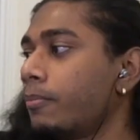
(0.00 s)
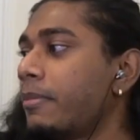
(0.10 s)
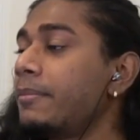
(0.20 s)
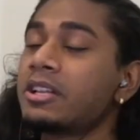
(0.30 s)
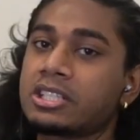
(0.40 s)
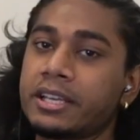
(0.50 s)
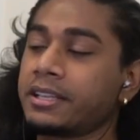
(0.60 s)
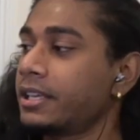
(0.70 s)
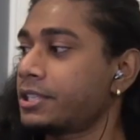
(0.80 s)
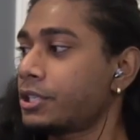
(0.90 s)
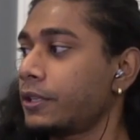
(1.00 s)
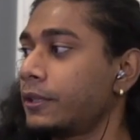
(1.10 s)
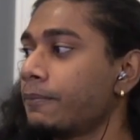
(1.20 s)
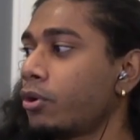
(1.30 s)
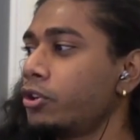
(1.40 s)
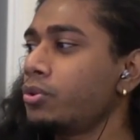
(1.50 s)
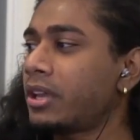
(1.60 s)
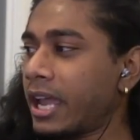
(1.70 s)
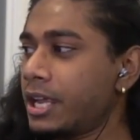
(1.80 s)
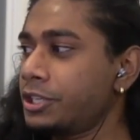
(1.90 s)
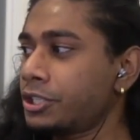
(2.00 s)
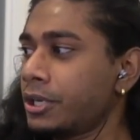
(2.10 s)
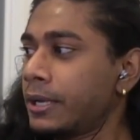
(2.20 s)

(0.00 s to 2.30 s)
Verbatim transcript: Maybe it's like this. The more you catch,